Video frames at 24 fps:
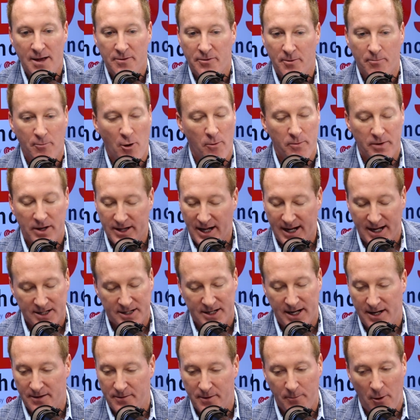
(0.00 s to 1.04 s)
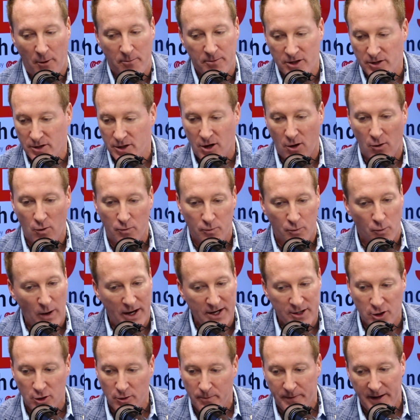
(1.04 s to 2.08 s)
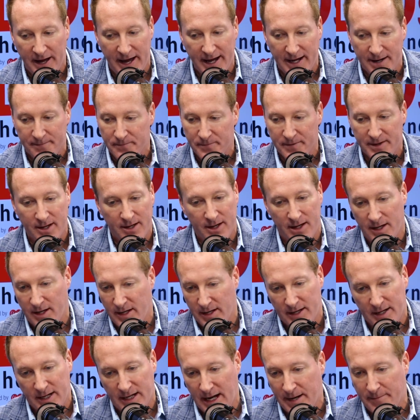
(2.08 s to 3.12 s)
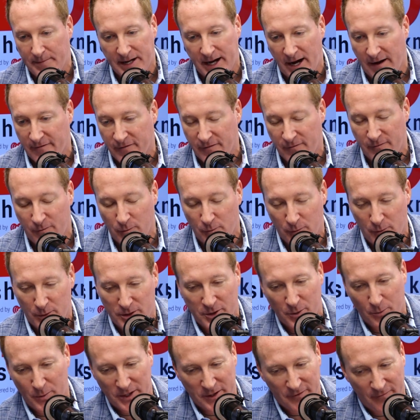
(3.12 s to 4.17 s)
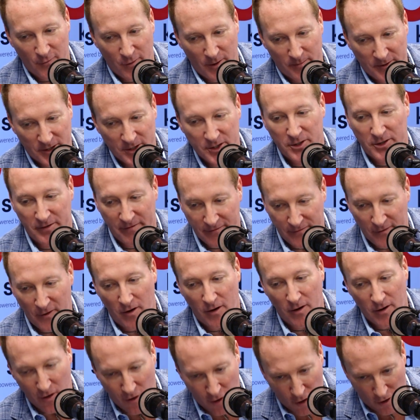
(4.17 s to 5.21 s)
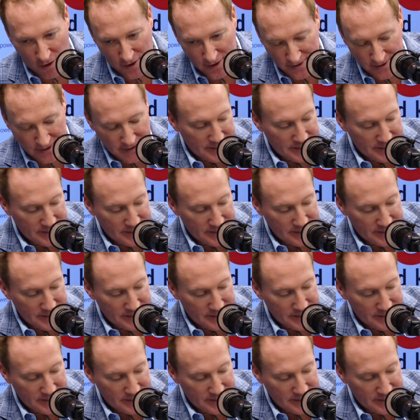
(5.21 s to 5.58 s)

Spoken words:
The moment, like I said, the moment you go way too big, you got to be careful what you wish for because you're going to fall hard.